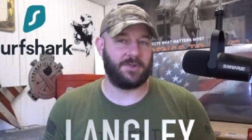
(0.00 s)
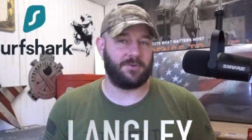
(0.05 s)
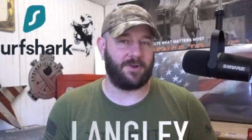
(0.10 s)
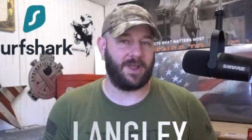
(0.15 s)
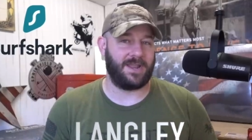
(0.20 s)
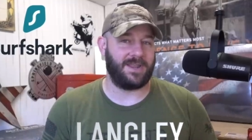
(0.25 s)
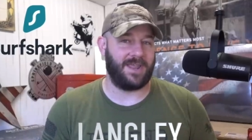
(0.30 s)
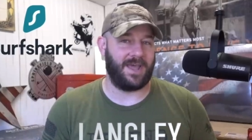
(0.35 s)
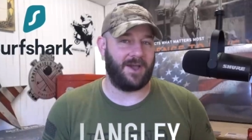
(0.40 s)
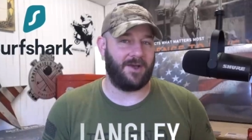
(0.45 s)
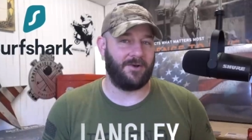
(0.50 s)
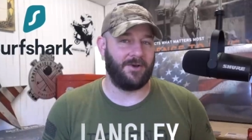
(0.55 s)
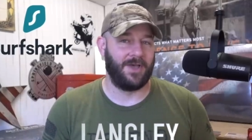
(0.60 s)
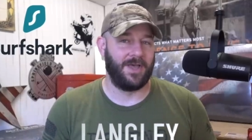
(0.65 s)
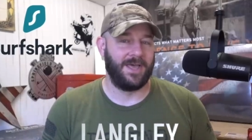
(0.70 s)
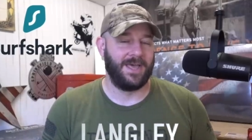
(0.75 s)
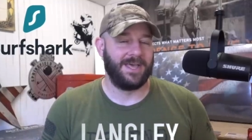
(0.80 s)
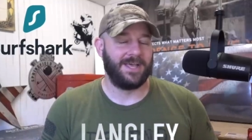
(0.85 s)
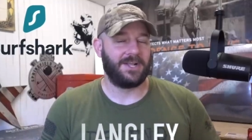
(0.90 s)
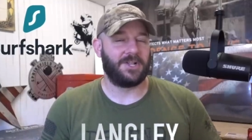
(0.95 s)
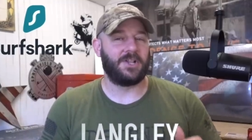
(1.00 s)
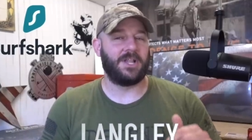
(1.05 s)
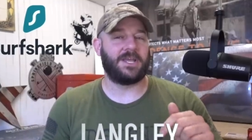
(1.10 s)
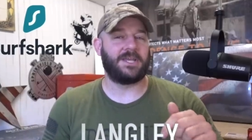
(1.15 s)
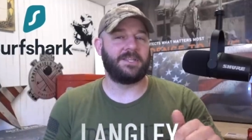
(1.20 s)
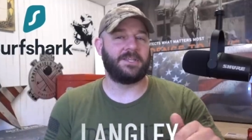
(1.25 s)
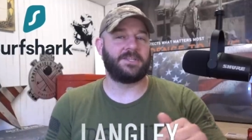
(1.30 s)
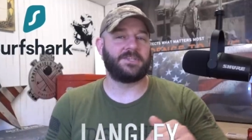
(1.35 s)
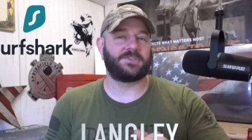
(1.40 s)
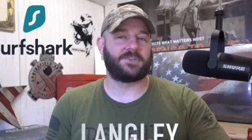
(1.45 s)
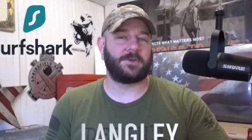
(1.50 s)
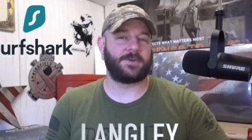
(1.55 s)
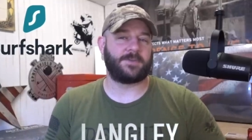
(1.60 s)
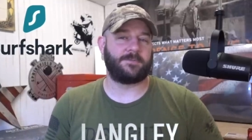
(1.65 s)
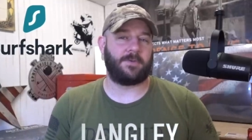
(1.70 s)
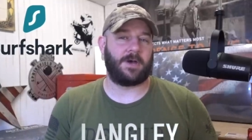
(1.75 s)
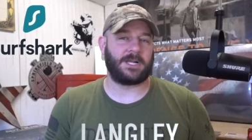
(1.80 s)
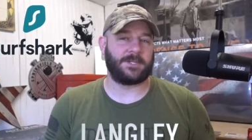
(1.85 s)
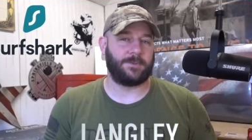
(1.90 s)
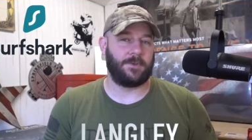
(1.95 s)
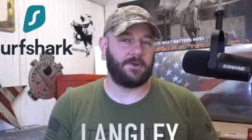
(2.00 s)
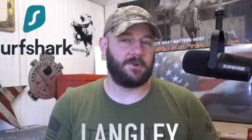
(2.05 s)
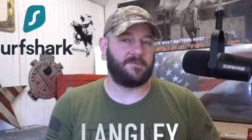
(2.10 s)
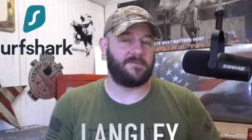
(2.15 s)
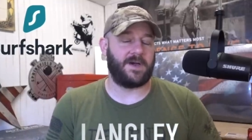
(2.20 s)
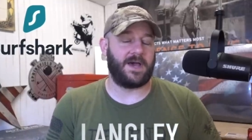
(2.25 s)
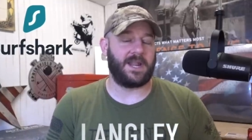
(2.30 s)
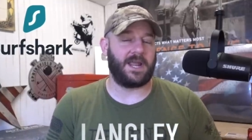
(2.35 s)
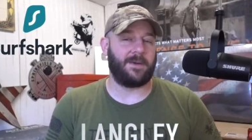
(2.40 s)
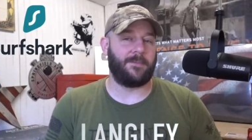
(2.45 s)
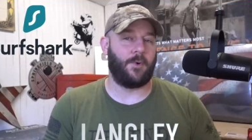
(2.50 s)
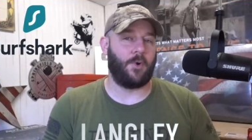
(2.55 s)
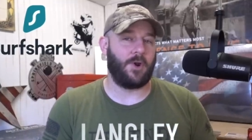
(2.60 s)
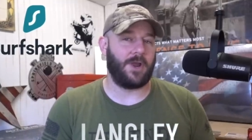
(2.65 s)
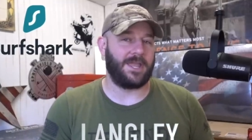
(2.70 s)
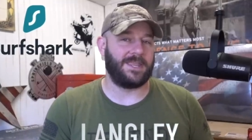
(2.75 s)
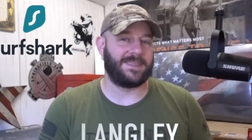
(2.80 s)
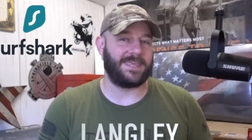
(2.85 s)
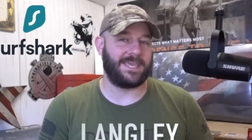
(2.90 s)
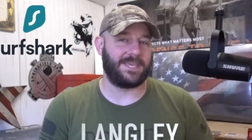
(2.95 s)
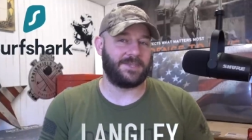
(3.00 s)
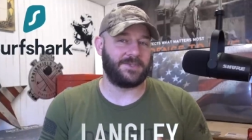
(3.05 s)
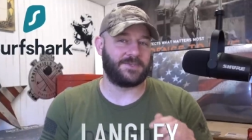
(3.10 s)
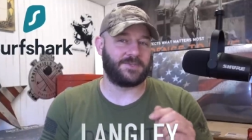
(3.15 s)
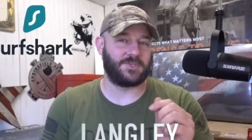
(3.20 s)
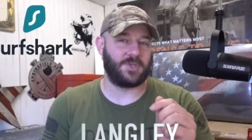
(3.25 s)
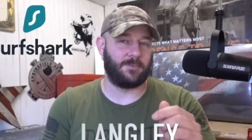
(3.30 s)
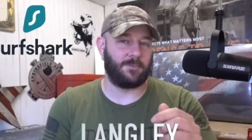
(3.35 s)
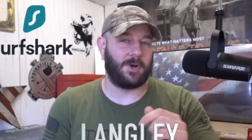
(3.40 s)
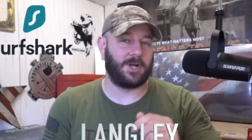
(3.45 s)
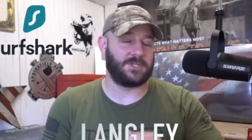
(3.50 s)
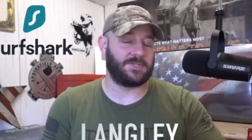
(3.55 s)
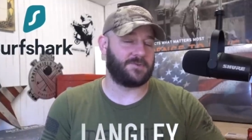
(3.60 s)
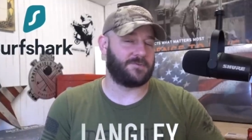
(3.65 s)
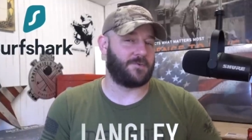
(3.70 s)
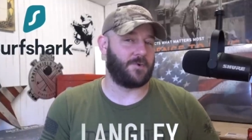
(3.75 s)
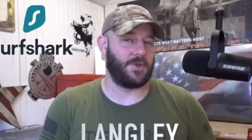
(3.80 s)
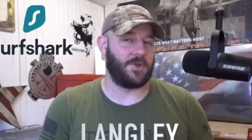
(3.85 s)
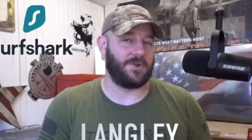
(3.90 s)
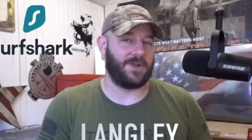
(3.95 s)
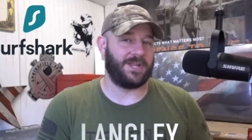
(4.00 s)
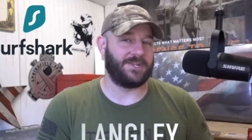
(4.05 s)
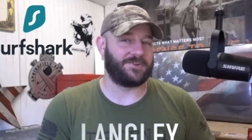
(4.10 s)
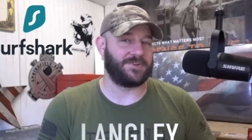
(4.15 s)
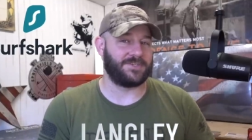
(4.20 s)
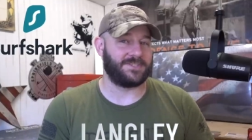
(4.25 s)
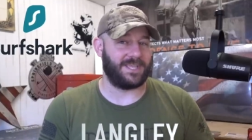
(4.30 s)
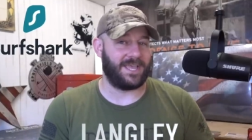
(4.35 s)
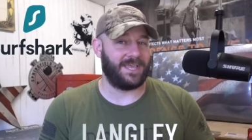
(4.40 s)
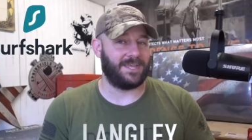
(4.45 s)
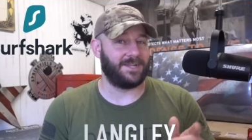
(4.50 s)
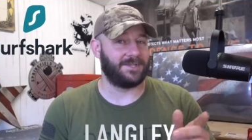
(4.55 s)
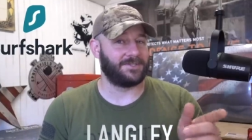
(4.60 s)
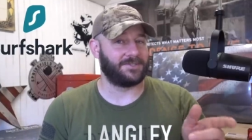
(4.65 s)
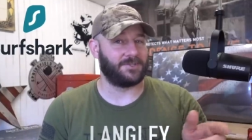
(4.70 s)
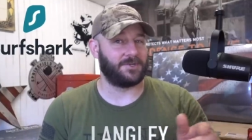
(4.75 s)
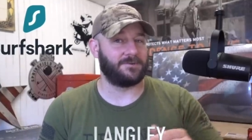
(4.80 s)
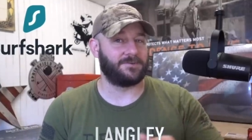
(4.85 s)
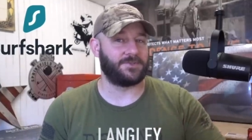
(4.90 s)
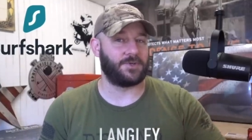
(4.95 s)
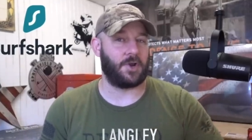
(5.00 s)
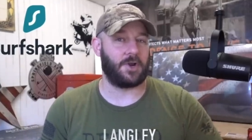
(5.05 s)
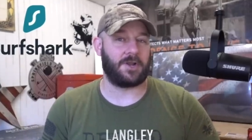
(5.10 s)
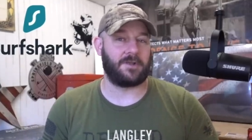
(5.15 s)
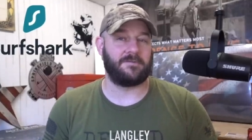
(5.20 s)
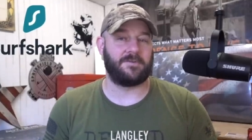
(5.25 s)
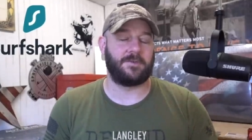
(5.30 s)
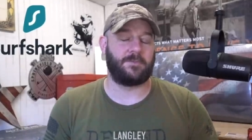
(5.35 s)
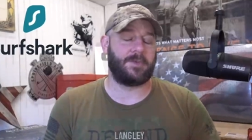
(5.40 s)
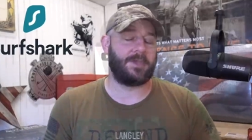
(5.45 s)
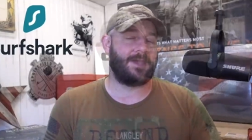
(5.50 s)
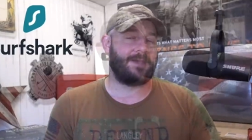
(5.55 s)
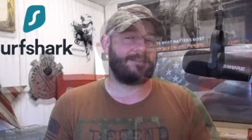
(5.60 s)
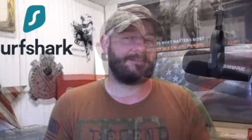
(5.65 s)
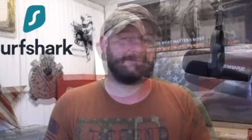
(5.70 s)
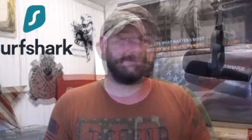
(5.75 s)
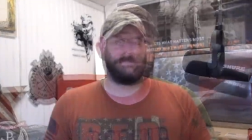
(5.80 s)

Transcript: right now. Click in the description box below to find out more, and thank you so much for your interest in Surfshark VPN.